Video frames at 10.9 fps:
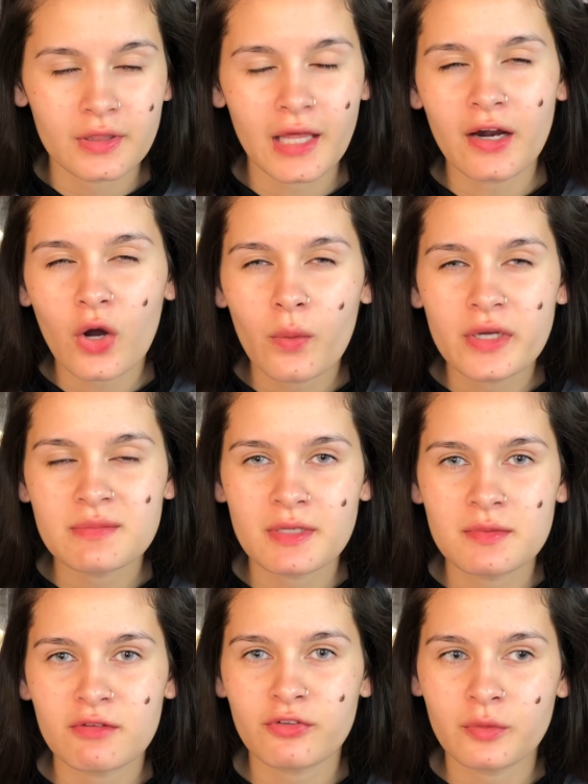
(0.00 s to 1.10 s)
That always makes
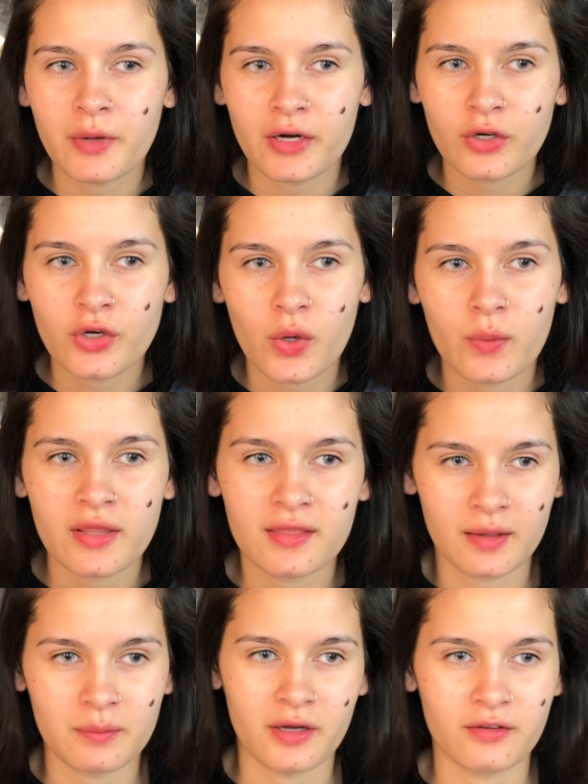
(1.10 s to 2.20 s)
me feel better, knowing
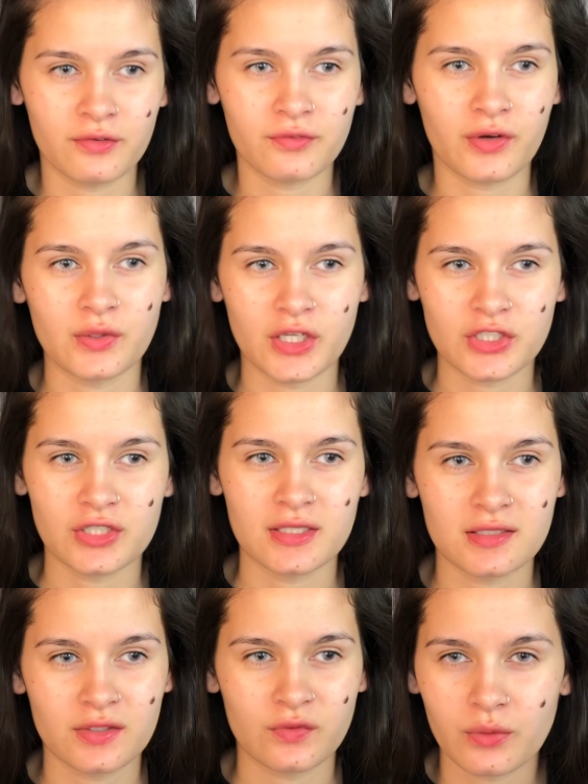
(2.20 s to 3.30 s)
that my foundation
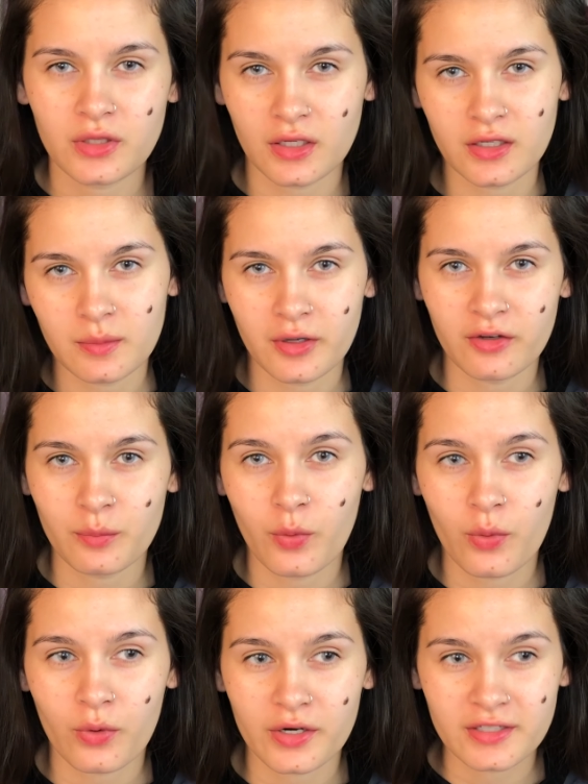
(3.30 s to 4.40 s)
isn't clogging my
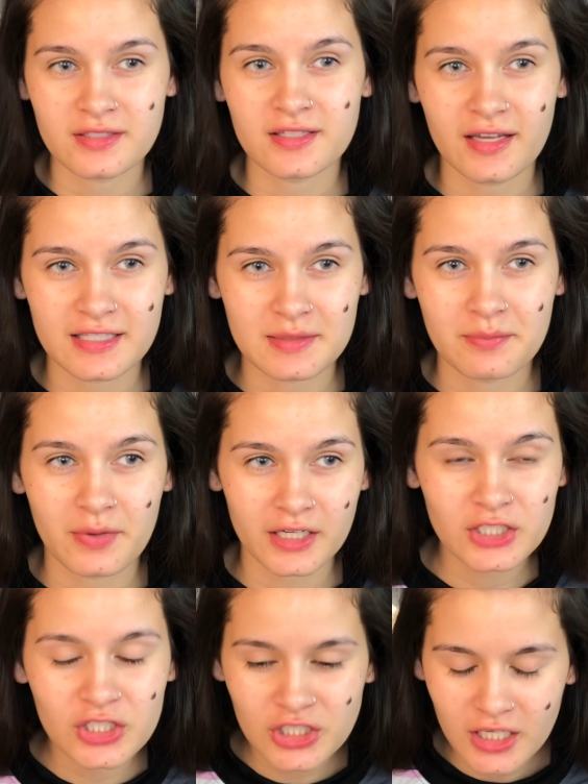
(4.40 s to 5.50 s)
pores as
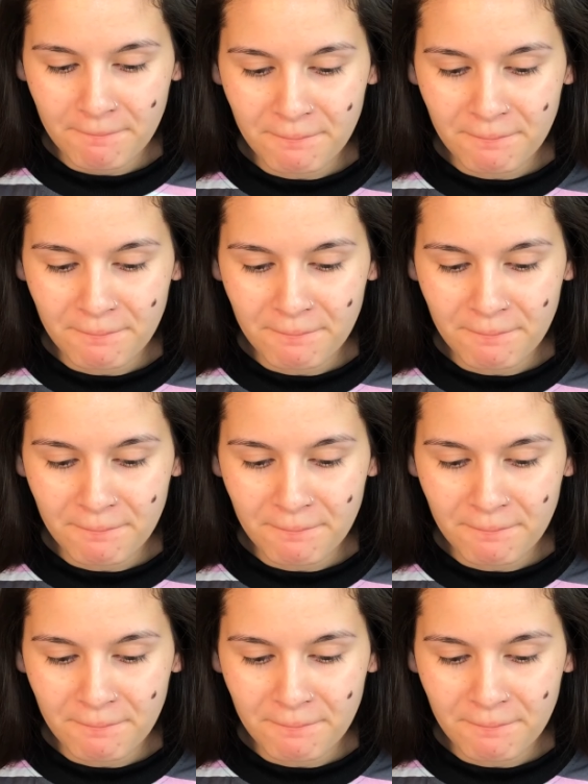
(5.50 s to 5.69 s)
much.